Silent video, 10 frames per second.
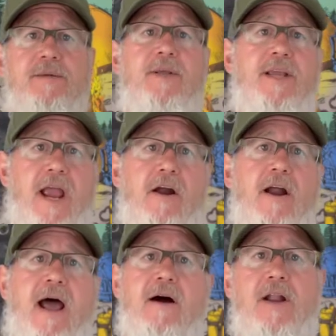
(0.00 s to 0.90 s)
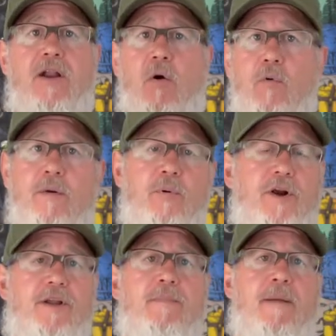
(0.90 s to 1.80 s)
be air out, I don't want to put
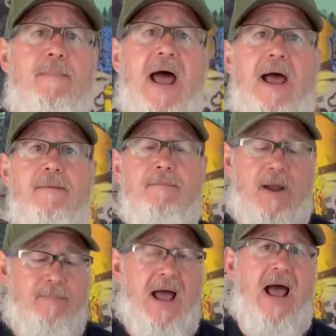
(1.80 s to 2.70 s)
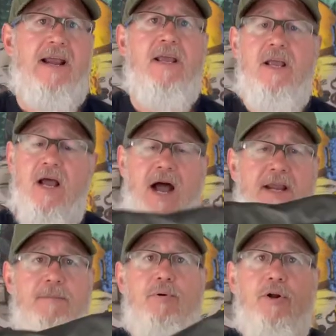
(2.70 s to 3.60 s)
it in my back, my pack, I
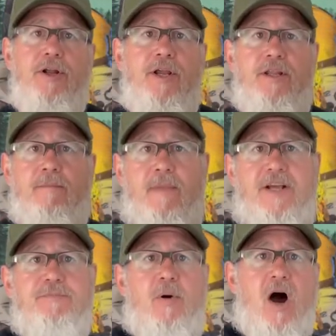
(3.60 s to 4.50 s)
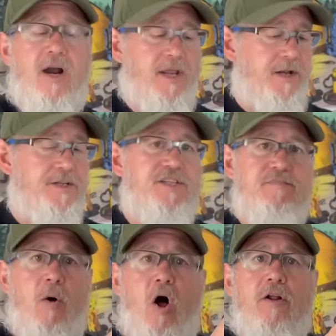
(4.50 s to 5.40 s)
can put it in the mesh pocket, and it's
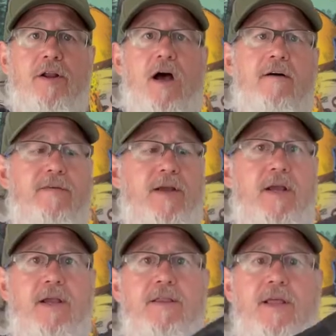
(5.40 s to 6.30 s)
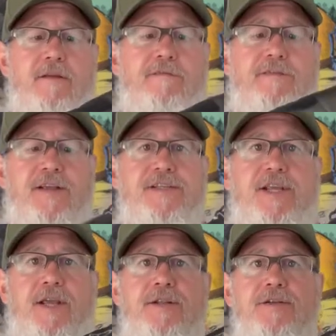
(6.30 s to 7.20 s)
small enough that it fits
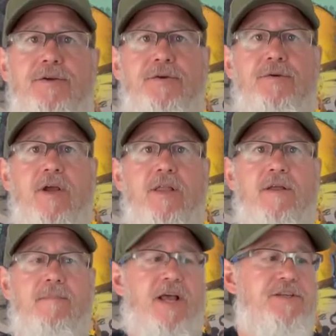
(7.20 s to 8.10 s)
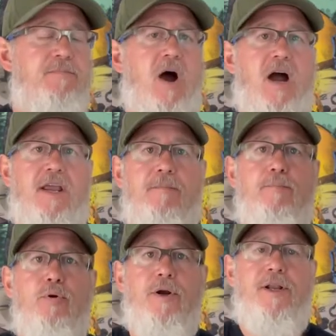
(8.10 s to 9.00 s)
into the mesh pocket
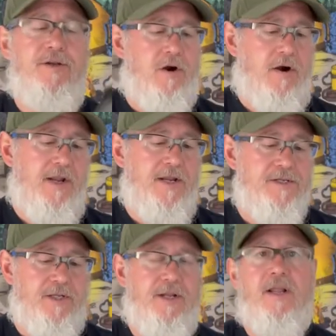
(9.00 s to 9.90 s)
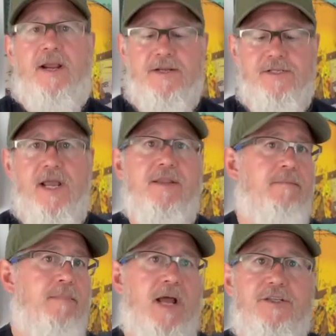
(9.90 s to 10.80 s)
pretty darn easily. And like I said, the
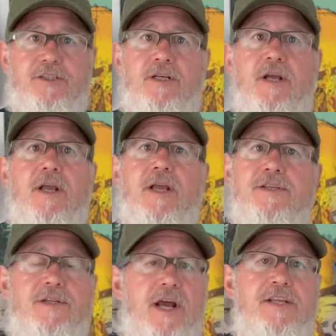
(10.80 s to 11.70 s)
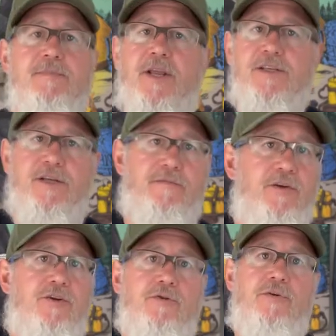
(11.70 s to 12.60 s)
mesh is nice because if you
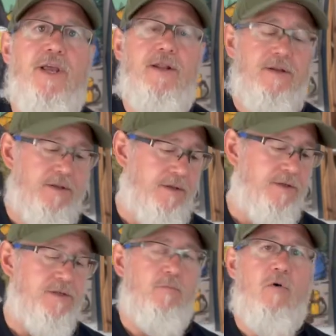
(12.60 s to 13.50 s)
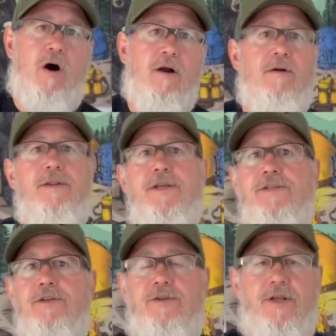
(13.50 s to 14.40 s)
do get some water on
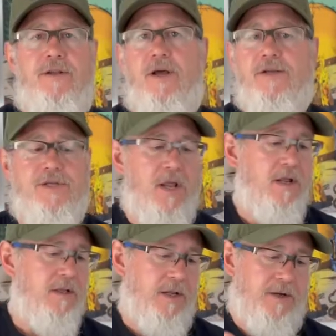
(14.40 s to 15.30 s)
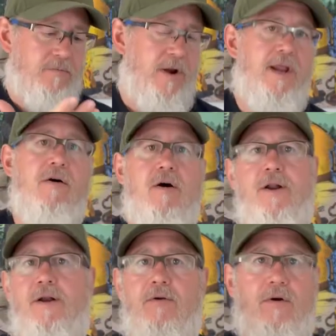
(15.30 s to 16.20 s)
this, it does like rain on
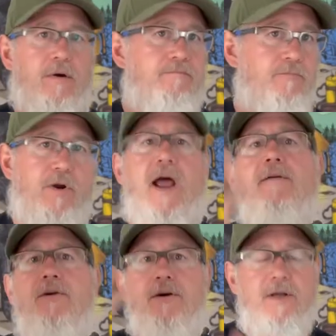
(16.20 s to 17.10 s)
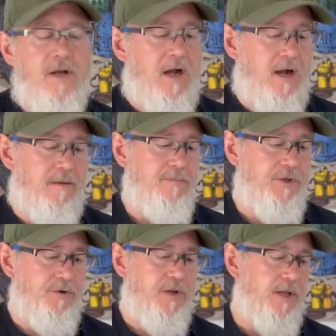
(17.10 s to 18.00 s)
it or whatever,
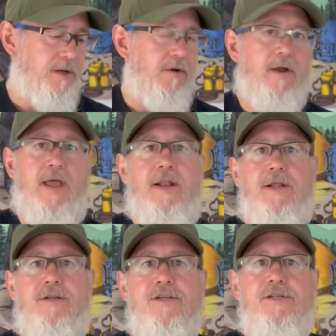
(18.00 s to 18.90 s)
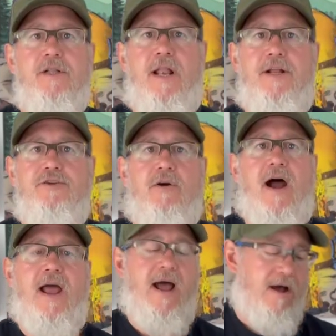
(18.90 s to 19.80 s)
you can go ahead and just let it
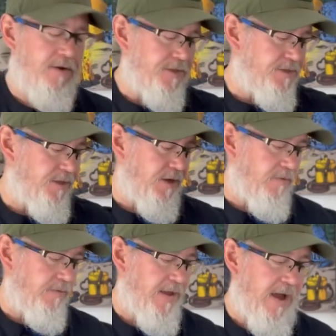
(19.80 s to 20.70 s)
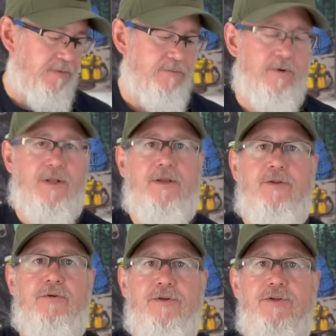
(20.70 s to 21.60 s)
dry out, you know, without really
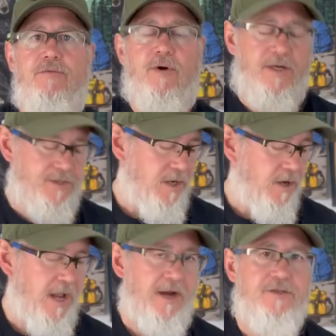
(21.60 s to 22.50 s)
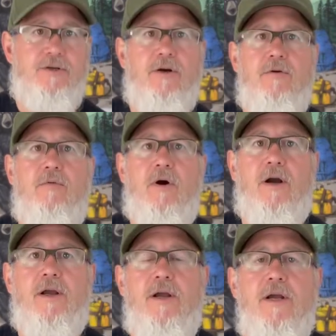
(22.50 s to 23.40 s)
doing too much extra
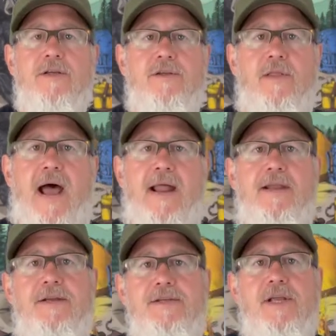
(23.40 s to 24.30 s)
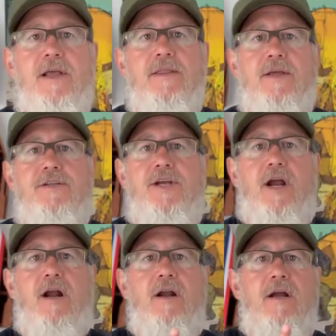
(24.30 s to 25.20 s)
work. So that is the
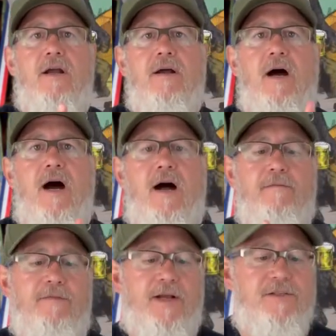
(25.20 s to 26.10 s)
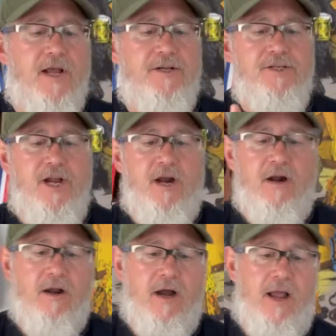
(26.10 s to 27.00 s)
chair, Flexlite
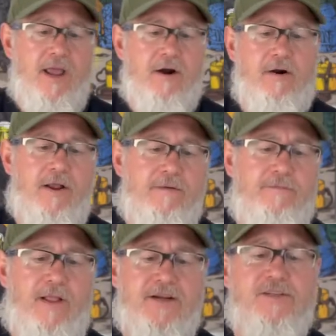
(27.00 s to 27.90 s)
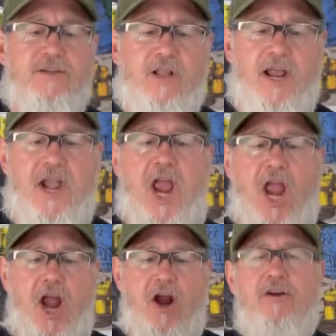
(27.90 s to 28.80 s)
chair, or Flexlite
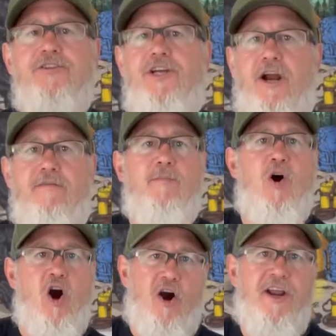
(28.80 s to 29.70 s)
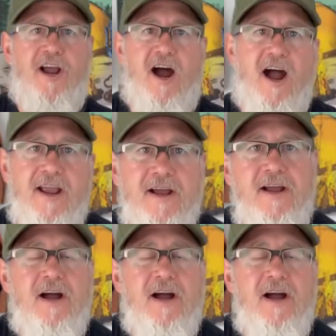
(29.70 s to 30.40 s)
Air chair from REI.